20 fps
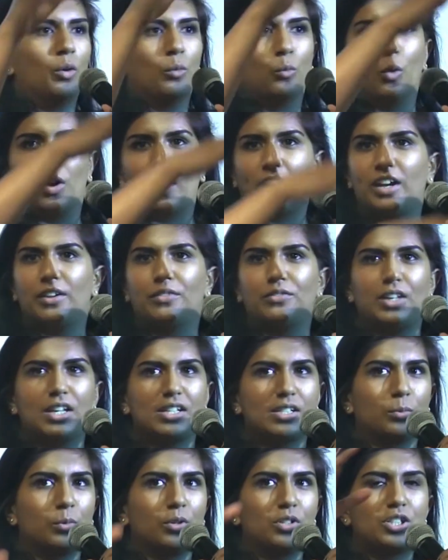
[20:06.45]
what kind of
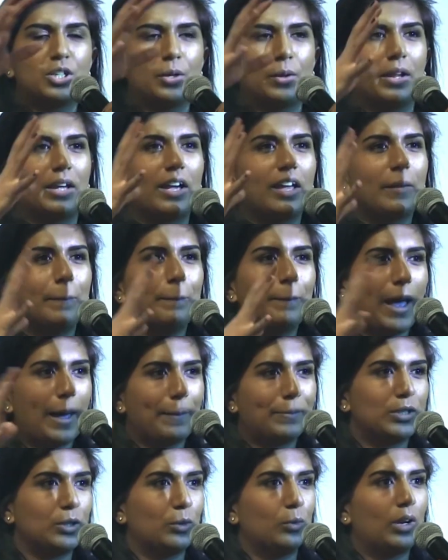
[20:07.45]
things I want to, and it kind of
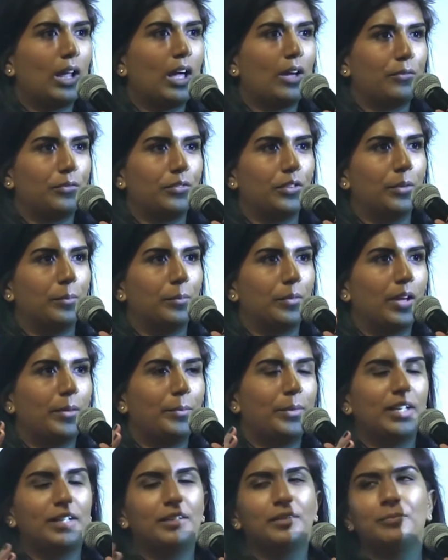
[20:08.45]
mapped it all out for them. I
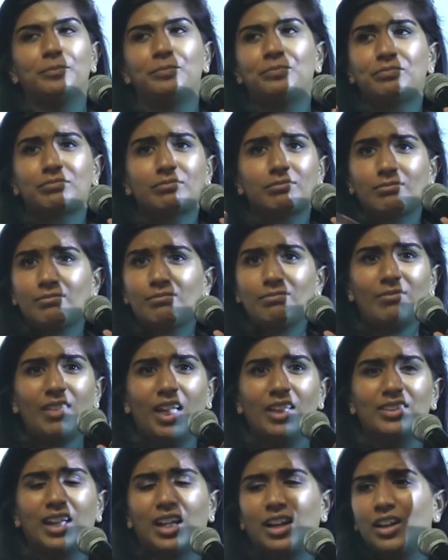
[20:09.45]
mean,
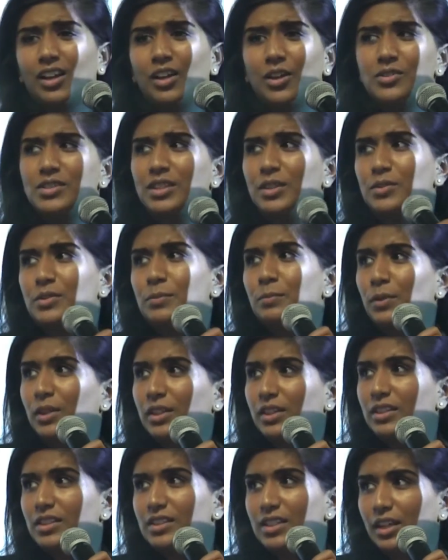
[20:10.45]
and that closed, and that was a
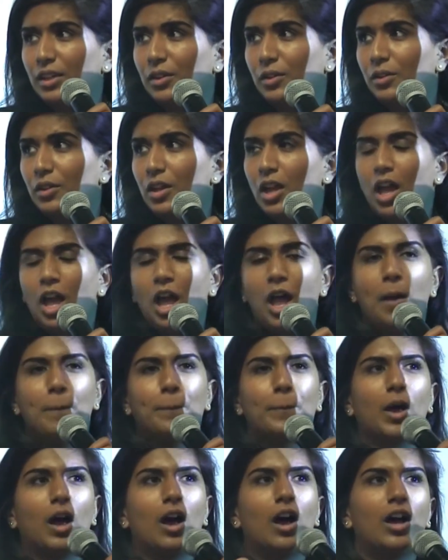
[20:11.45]
brilliant deal.
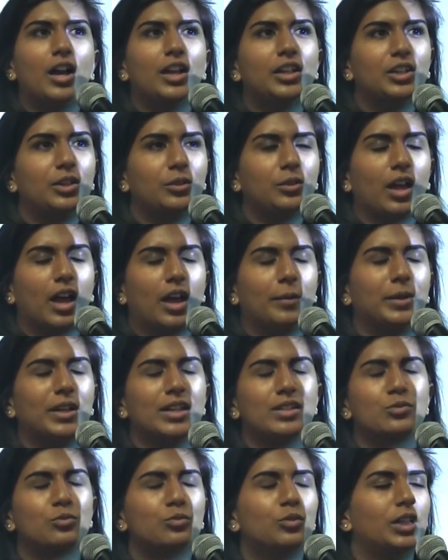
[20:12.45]
But I knew that, I mean,
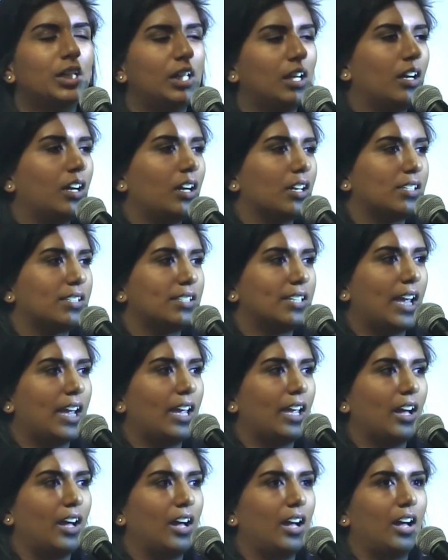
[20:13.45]
it's really hard to
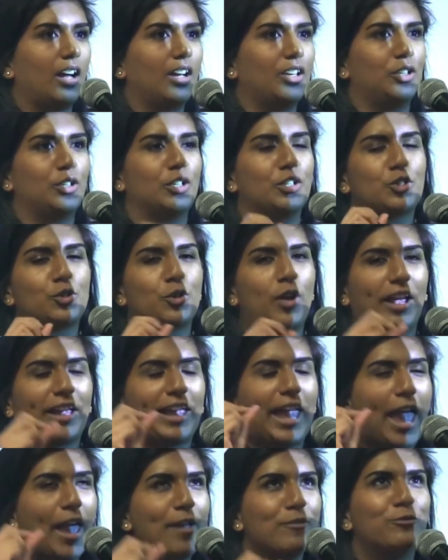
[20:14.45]
say you can track
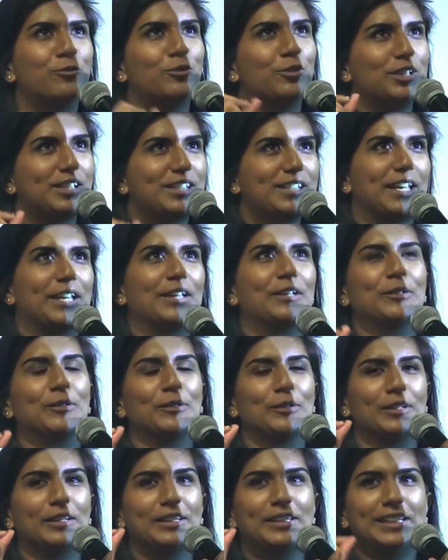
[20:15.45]
every
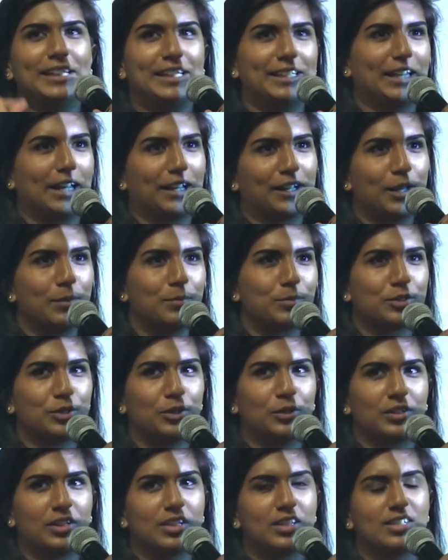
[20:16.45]
single lead that comes
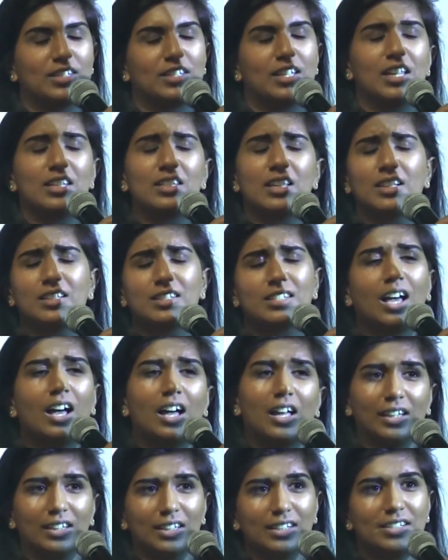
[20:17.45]
through because there's
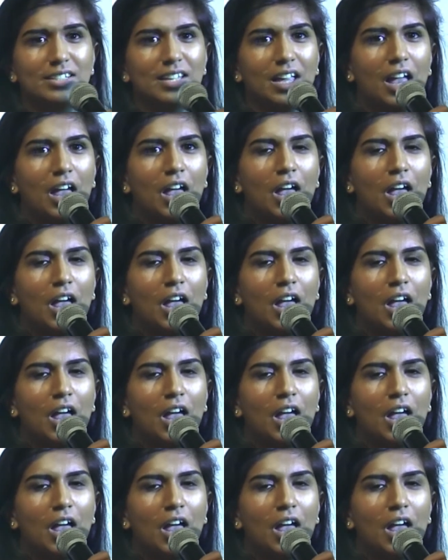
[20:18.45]
tons.